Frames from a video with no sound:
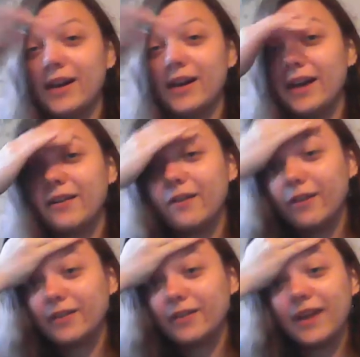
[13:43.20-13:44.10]
I don't
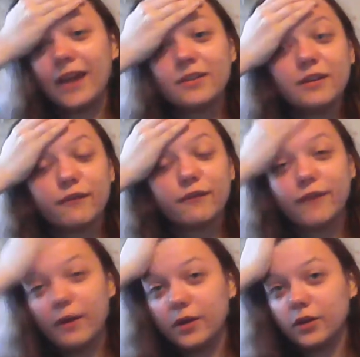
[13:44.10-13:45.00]
know, they handle it
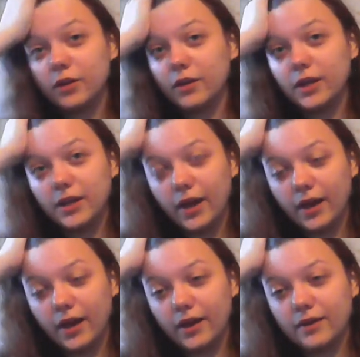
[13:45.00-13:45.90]
very goodly,
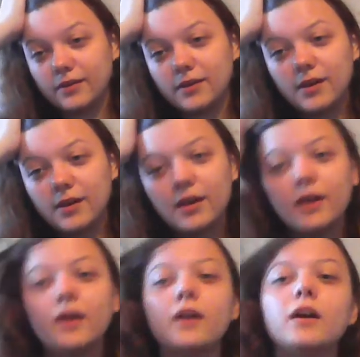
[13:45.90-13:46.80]
and
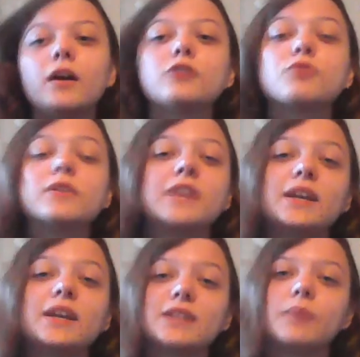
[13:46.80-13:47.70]
I just want to take
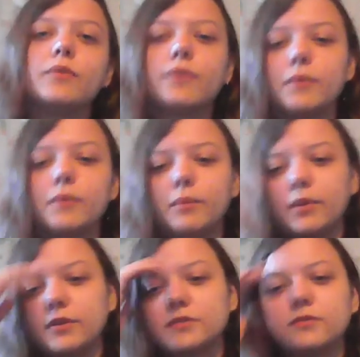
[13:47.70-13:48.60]
example from them,
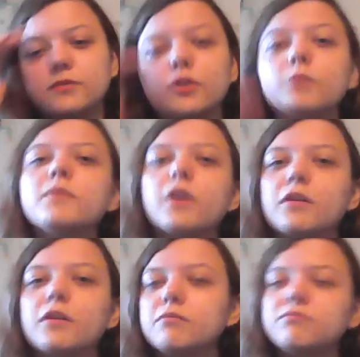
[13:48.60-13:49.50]
because, you know,
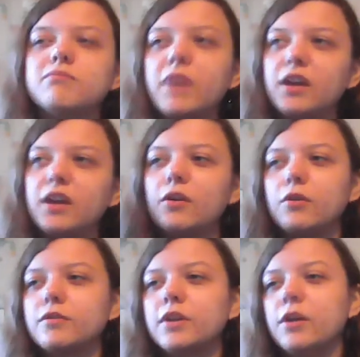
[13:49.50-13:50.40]
they're my
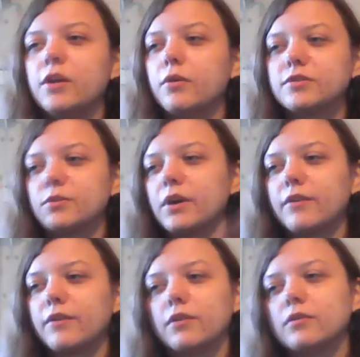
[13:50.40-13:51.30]
heroes or
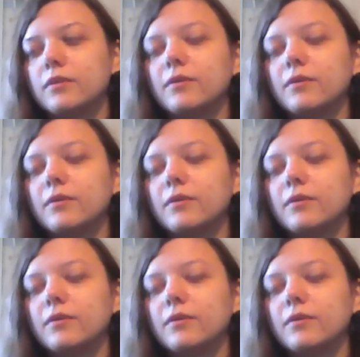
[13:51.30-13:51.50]
whatever.